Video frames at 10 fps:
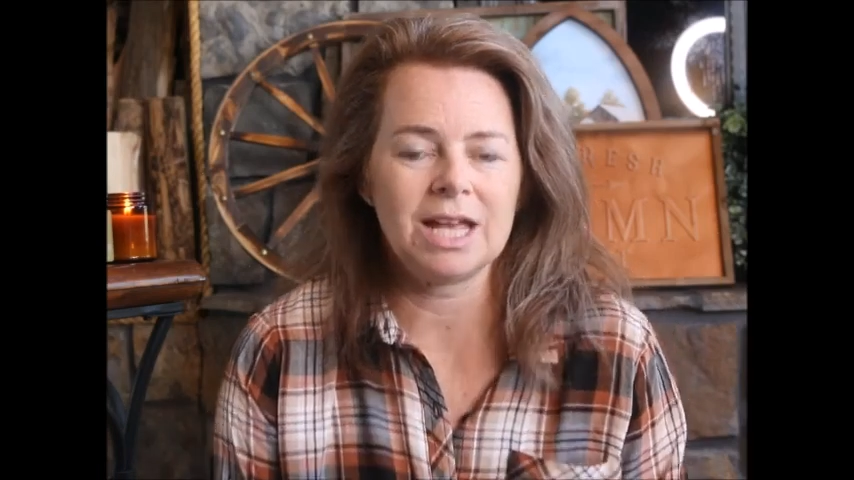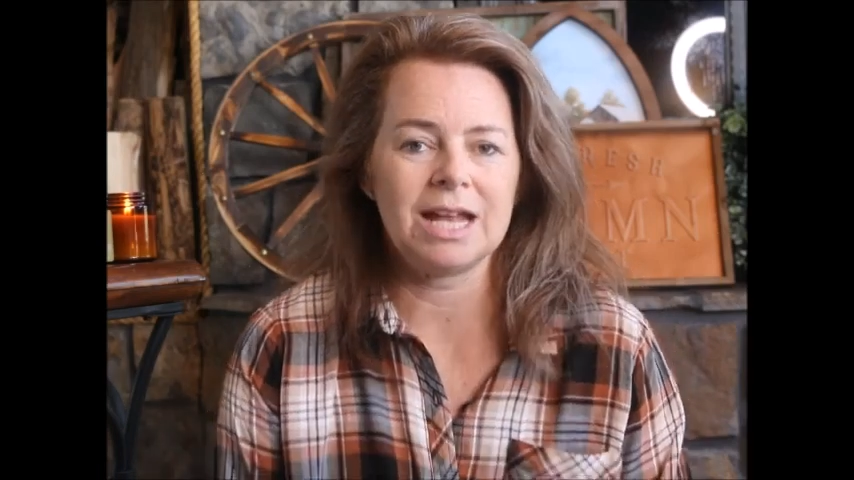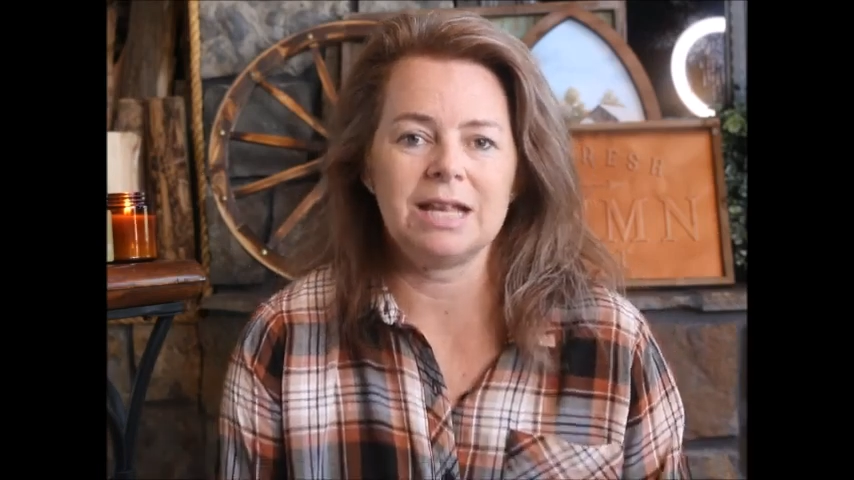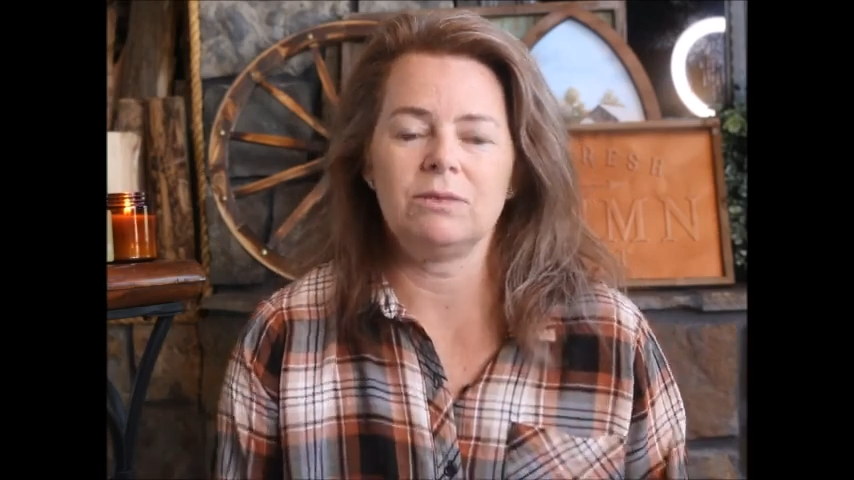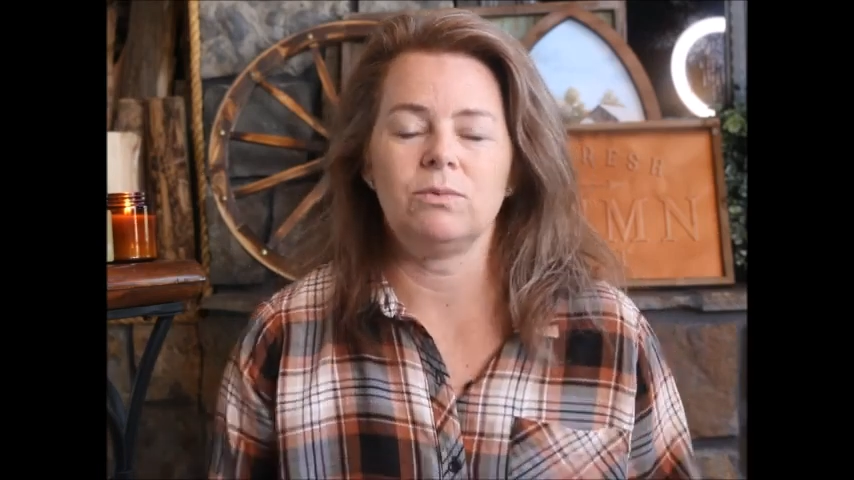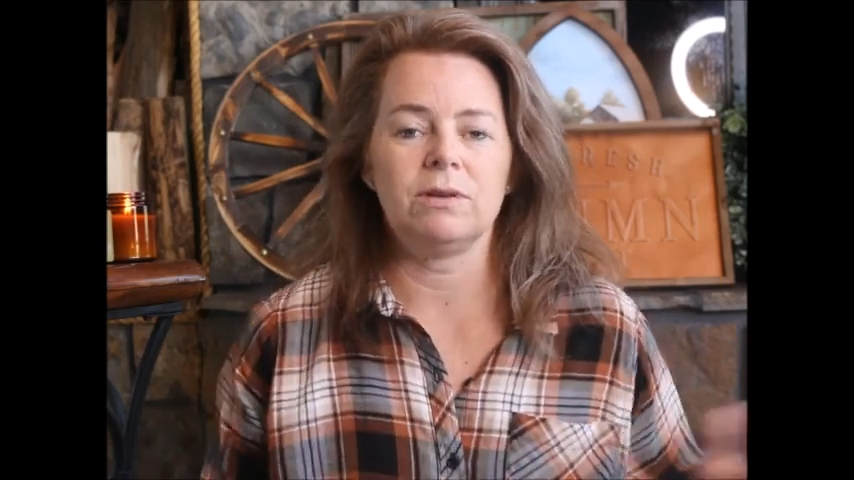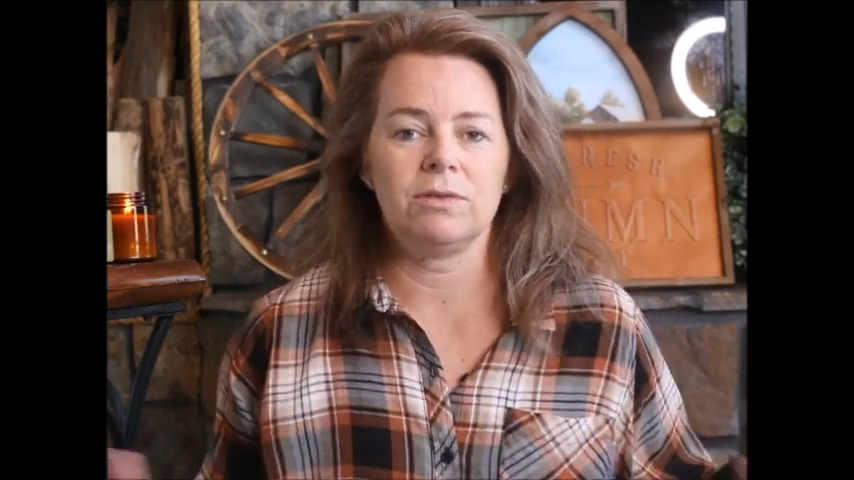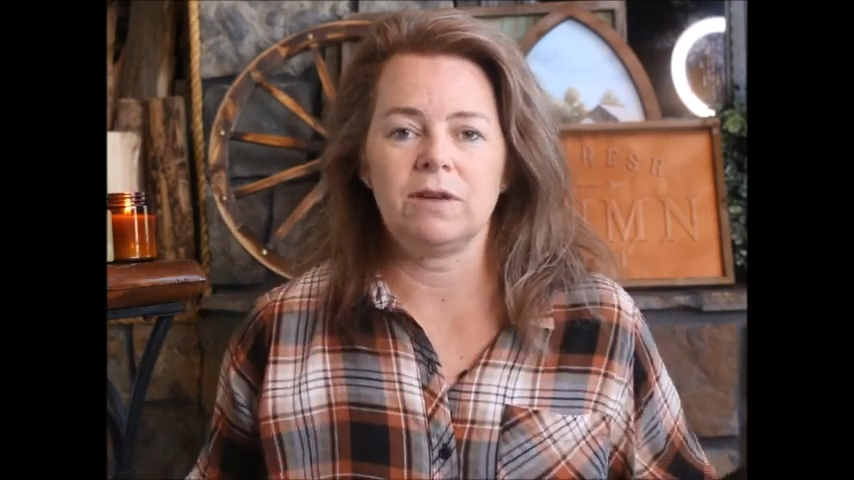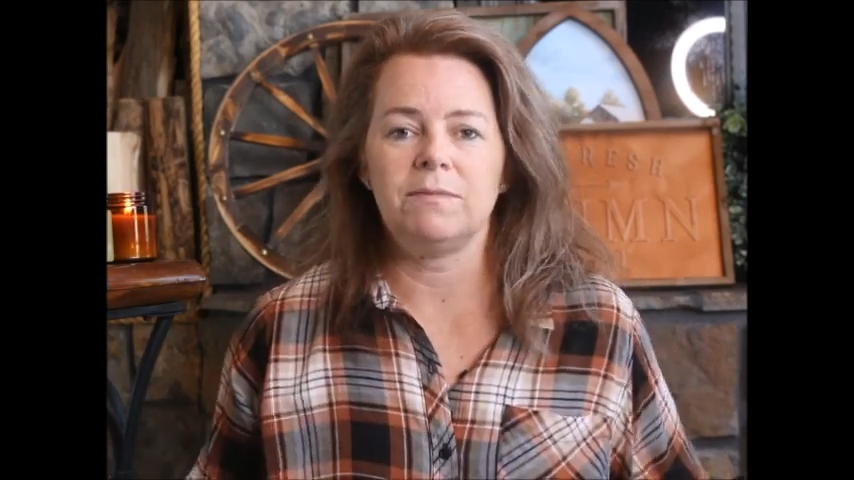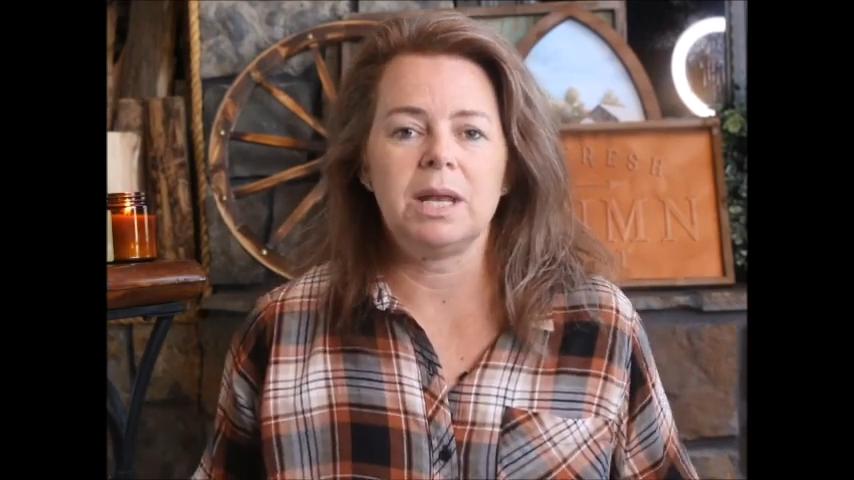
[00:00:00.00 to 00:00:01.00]
and
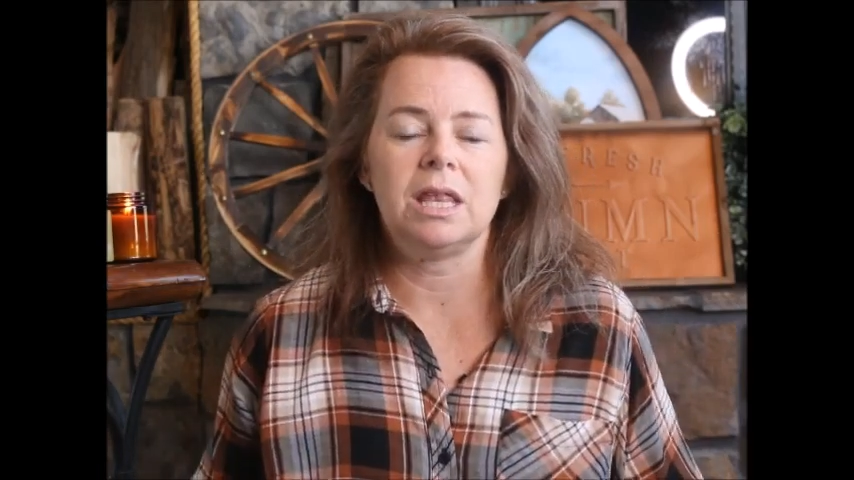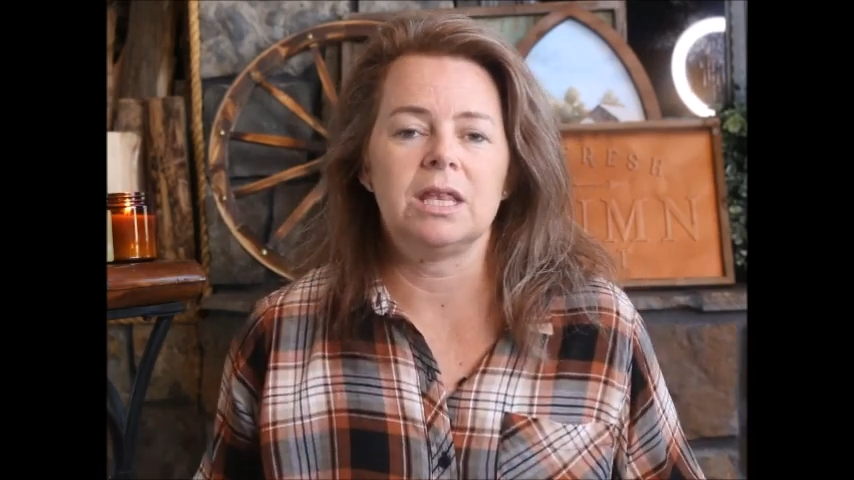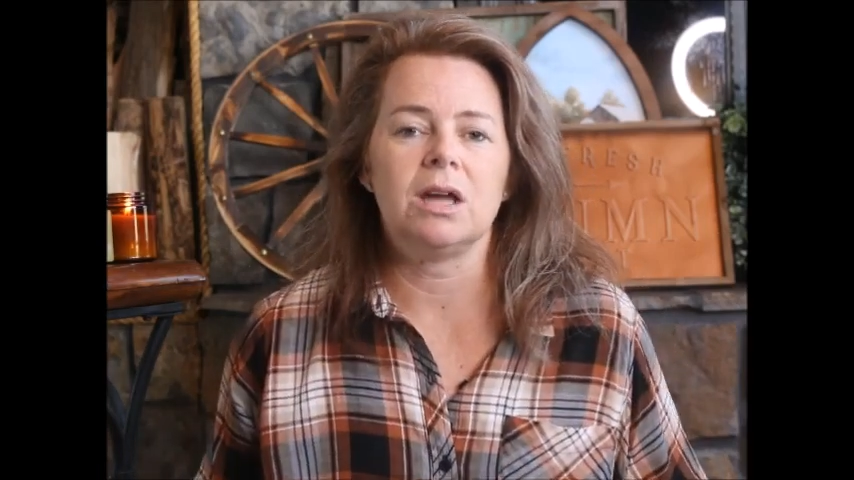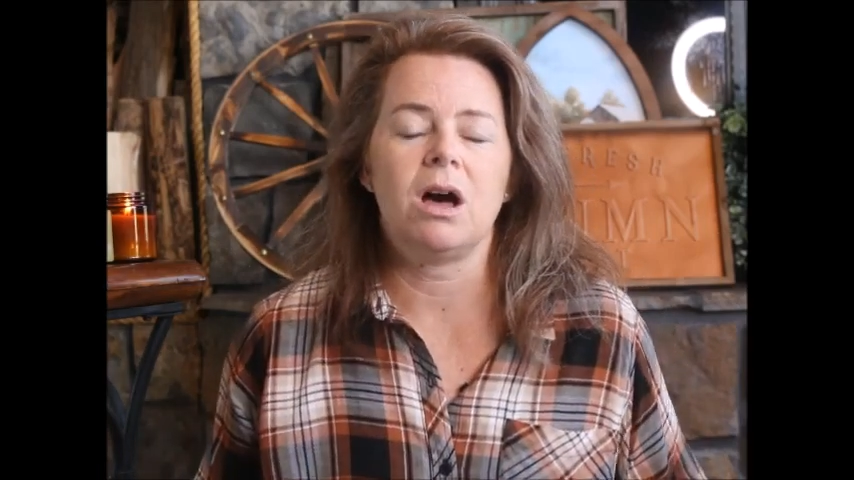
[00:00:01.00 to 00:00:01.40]
they've been